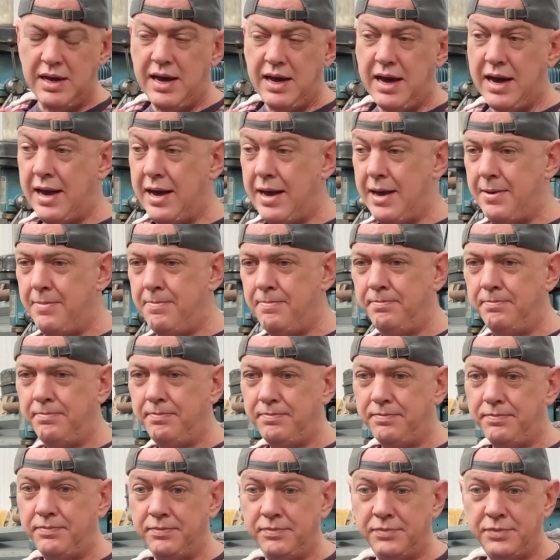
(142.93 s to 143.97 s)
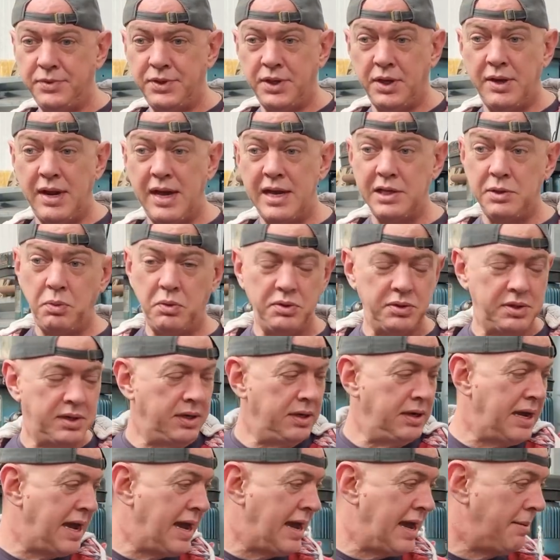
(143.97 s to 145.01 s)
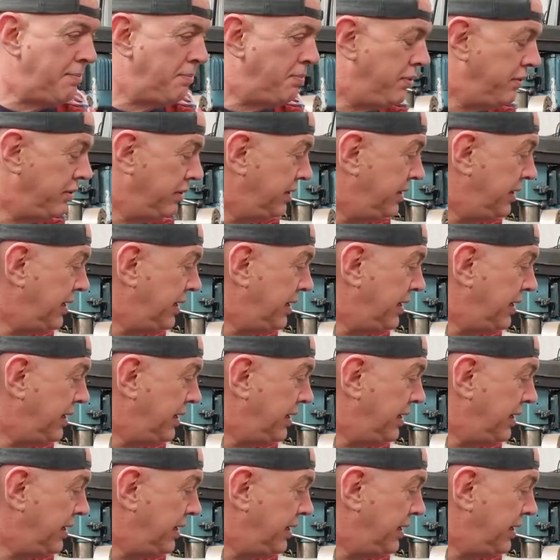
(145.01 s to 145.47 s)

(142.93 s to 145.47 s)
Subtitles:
So that's what's going to happen.